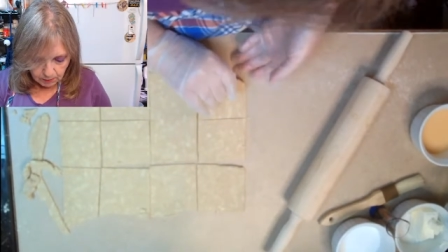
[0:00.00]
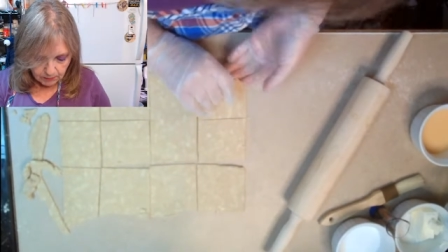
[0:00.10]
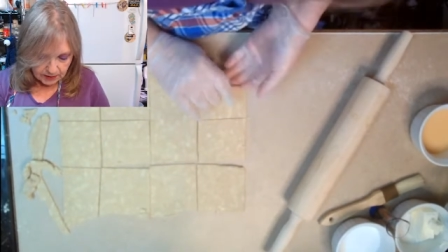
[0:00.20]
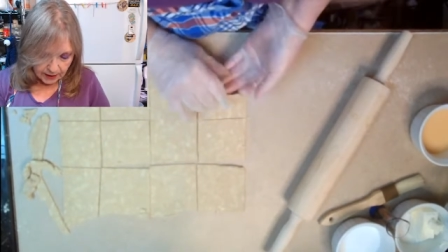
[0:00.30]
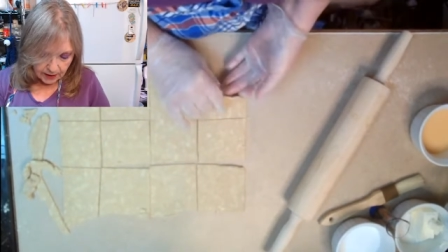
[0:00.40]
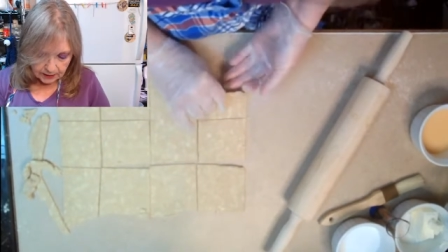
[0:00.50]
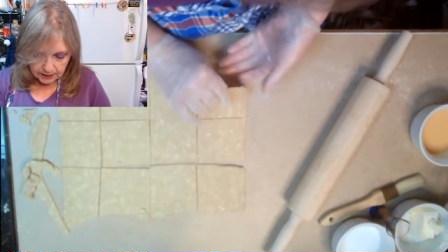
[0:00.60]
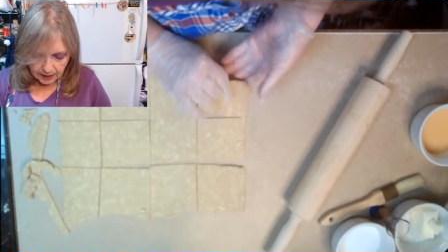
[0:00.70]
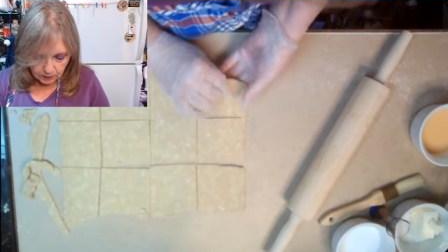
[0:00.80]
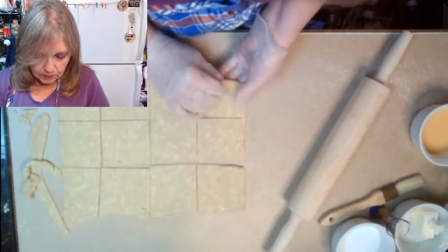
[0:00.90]

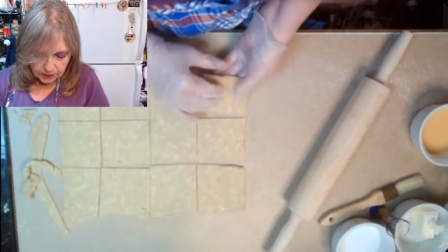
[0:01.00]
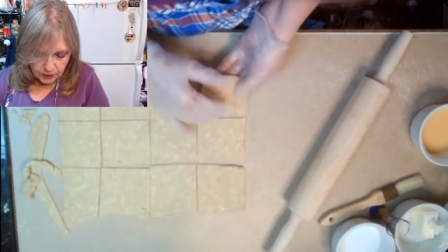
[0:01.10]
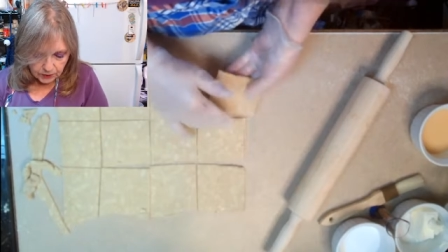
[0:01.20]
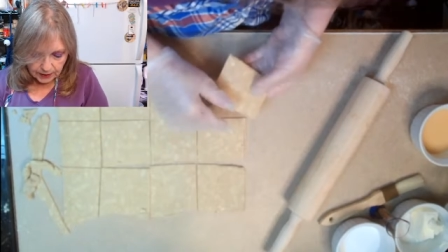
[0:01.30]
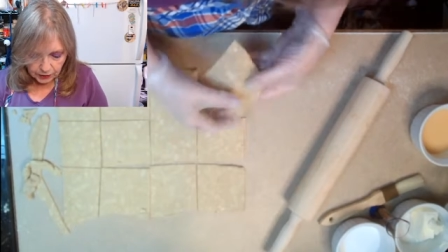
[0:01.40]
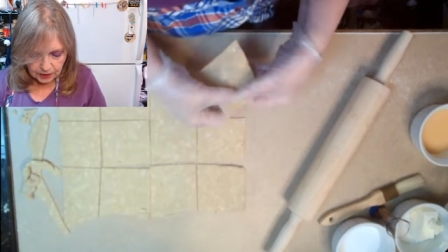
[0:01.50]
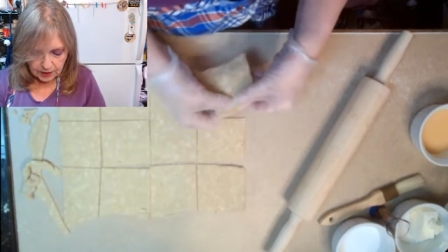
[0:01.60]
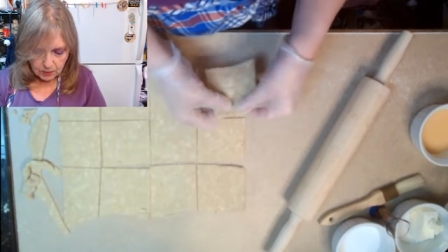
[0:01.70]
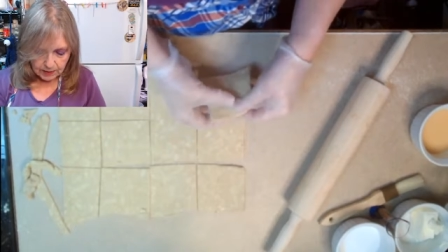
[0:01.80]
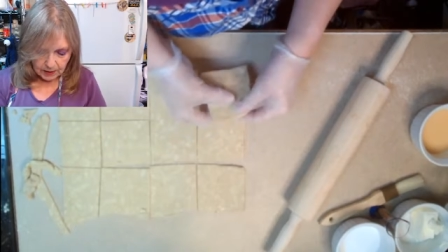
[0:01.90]
momentarily and we'll stretch
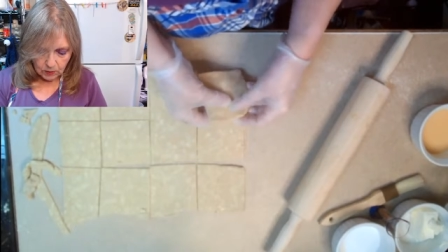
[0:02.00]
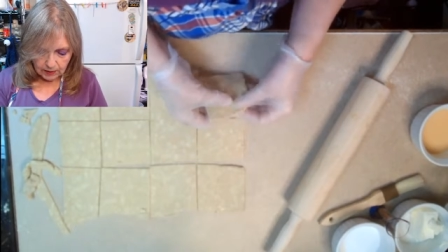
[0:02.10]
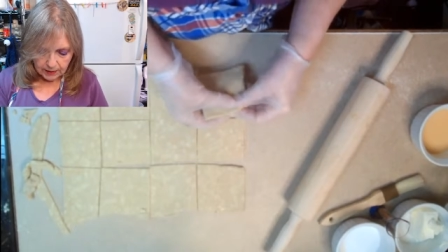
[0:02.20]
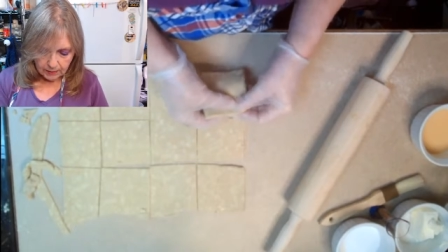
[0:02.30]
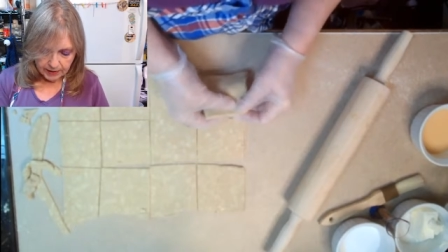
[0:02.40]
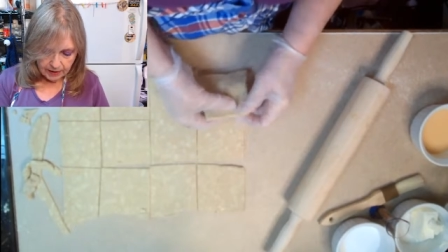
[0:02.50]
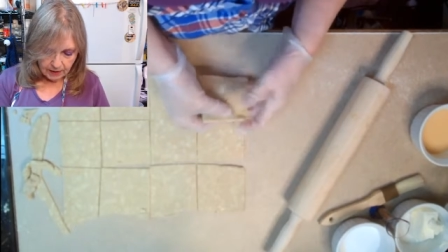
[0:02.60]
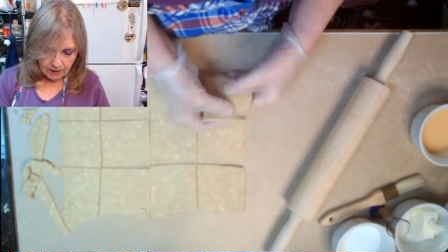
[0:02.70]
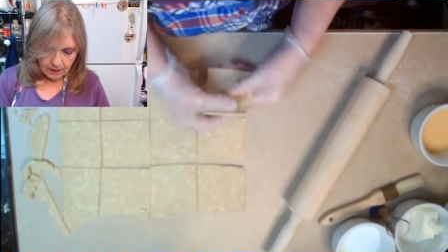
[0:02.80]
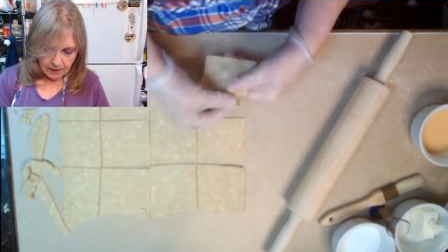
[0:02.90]
this one out a little bit.